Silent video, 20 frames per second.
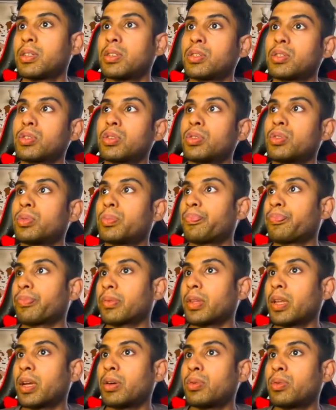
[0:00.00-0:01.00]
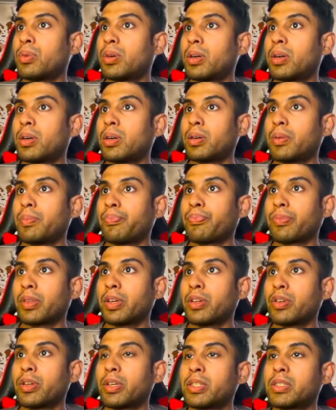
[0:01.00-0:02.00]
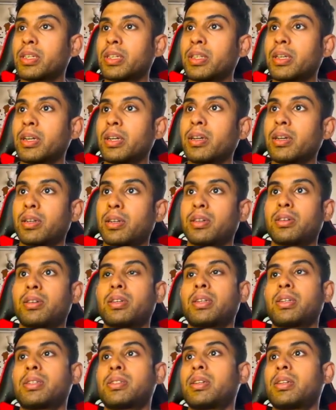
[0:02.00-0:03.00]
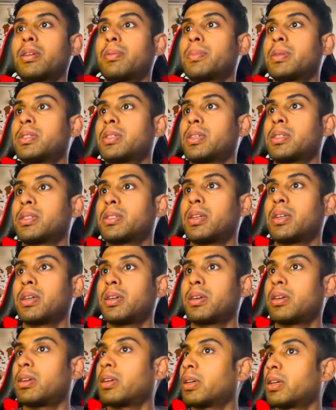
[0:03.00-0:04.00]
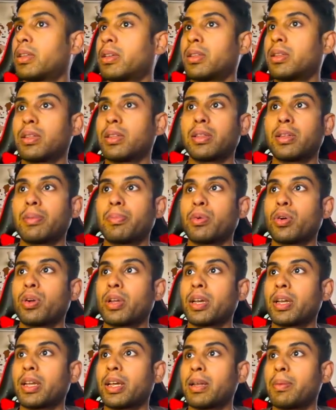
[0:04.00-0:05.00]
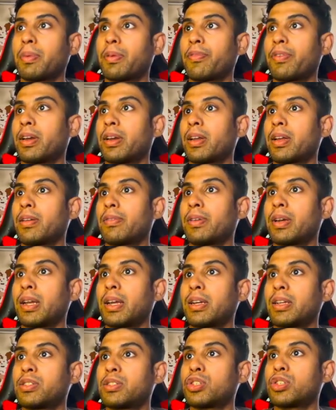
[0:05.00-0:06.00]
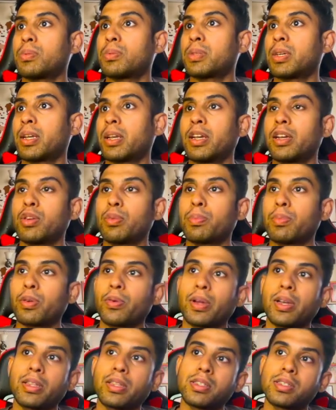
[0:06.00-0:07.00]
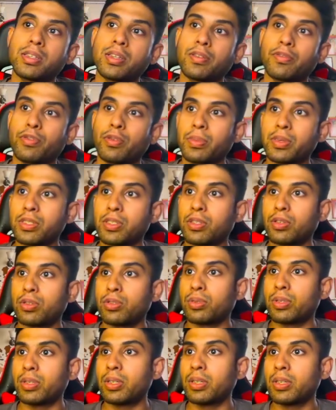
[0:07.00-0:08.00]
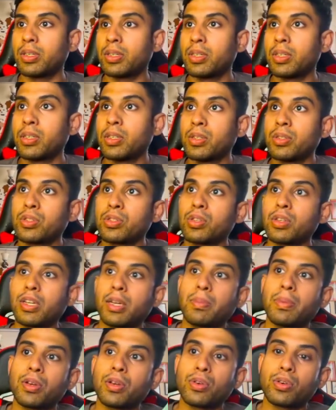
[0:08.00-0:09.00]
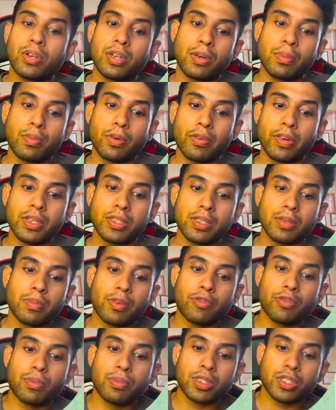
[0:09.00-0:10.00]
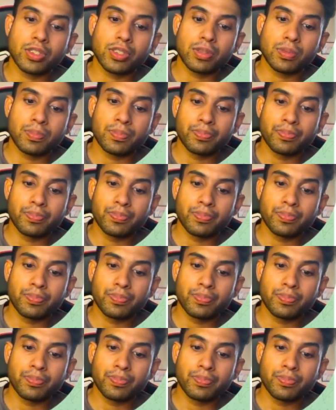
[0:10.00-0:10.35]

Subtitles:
So now here you can see that it has sent a message that the bot can help me find relevant LinkedIn jobs and you need to provide this information to it. So let me go ahead and provide some information.